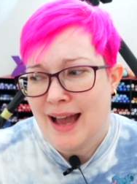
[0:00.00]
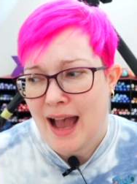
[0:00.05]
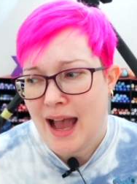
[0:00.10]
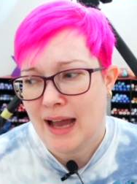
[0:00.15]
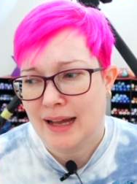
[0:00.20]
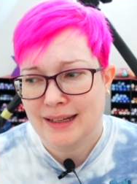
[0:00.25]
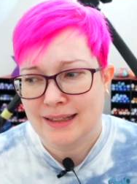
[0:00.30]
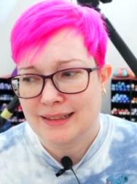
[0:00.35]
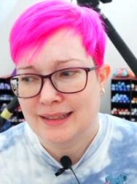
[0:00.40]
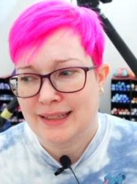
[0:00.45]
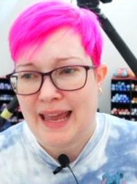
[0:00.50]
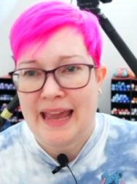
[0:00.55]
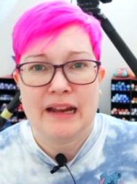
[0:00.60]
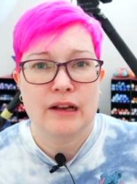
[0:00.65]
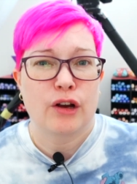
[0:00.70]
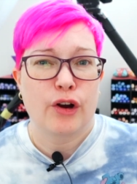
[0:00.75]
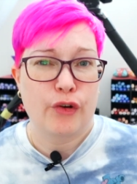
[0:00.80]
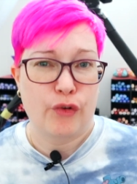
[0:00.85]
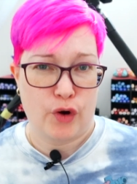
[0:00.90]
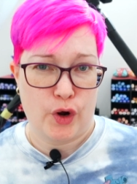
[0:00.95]
and it
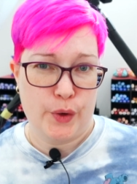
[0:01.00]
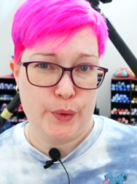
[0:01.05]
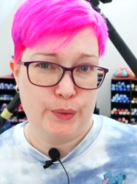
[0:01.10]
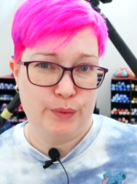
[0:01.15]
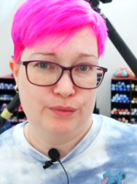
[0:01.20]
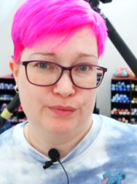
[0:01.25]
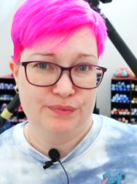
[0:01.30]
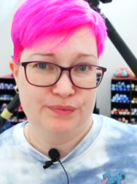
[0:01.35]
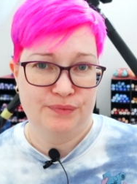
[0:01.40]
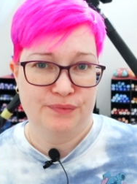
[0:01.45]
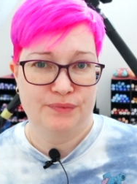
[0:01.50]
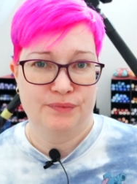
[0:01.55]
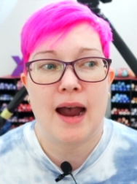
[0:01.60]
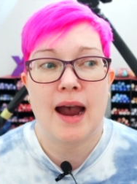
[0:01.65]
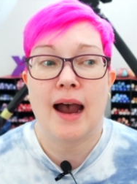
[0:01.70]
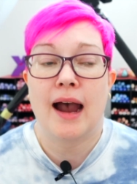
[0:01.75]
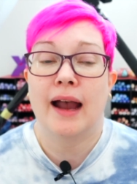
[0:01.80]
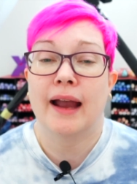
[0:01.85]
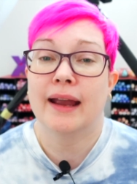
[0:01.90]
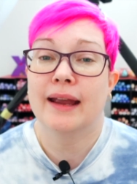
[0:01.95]
can grow.
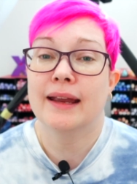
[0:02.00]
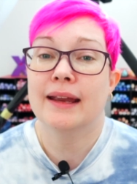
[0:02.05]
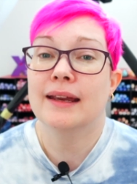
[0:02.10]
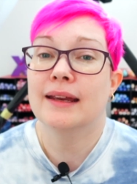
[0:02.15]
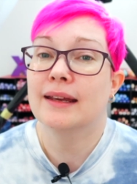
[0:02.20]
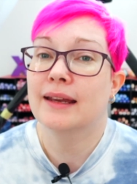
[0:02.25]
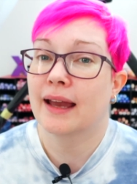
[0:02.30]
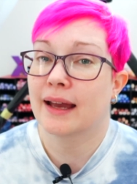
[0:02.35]
I,